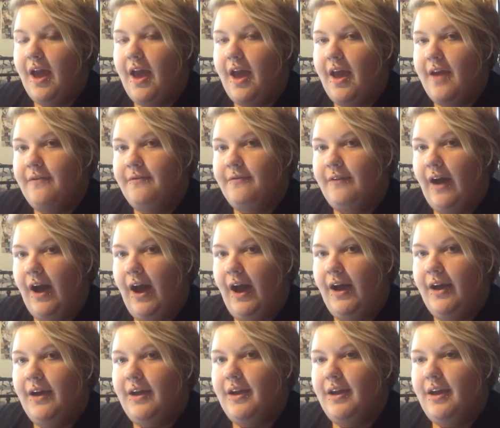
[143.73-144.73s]
if
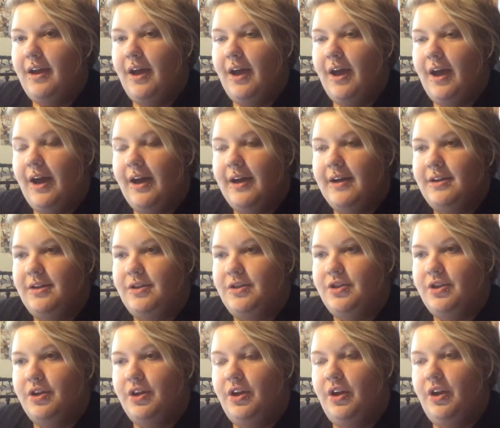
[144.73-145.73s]
I
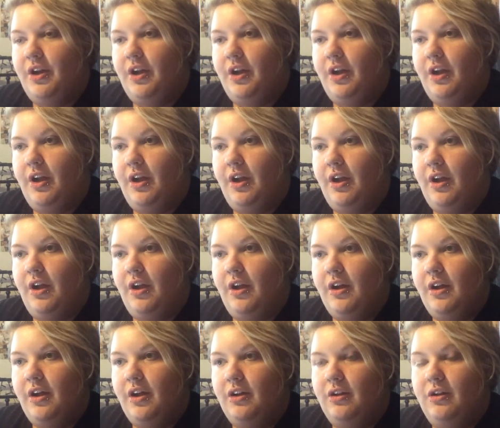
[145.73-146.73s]
had
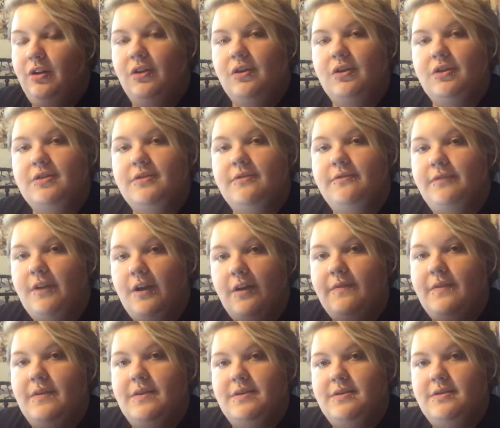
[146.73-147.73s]
looked
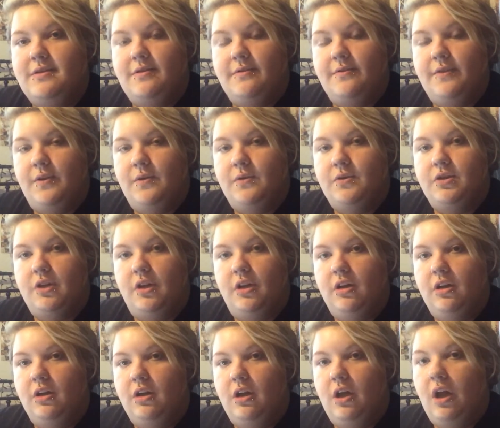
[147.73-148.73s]
5 years into the future
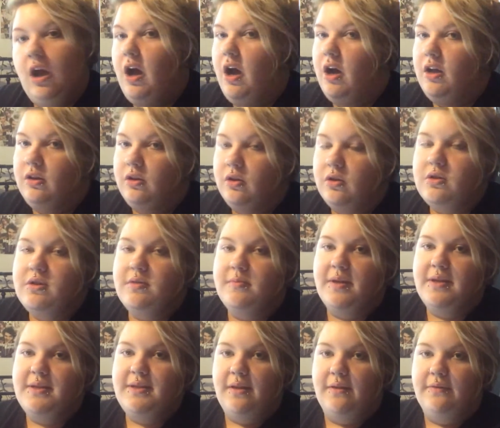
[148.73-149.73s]
and looked at
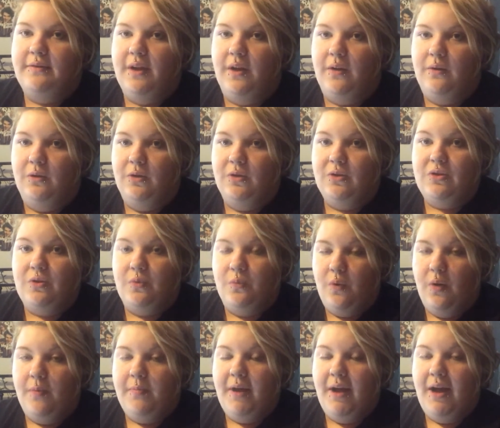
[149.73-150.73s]
myself now and looked at
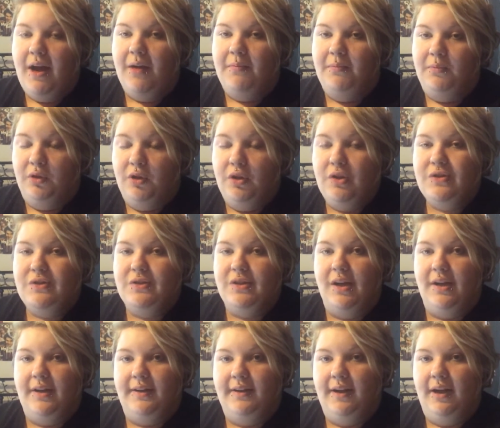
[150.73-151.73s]
what my arm looks
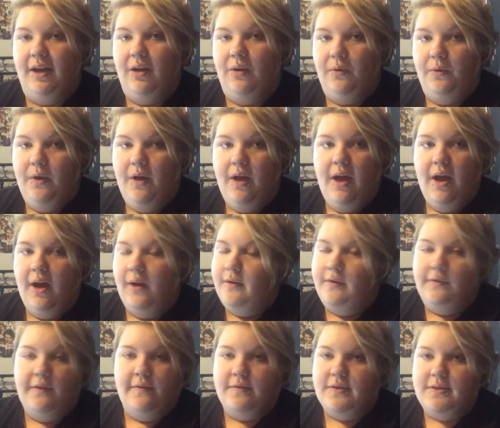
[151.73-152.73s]
like now, I would
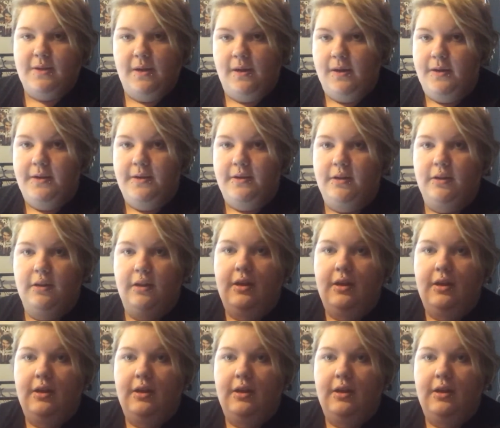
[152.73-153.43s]
have never started.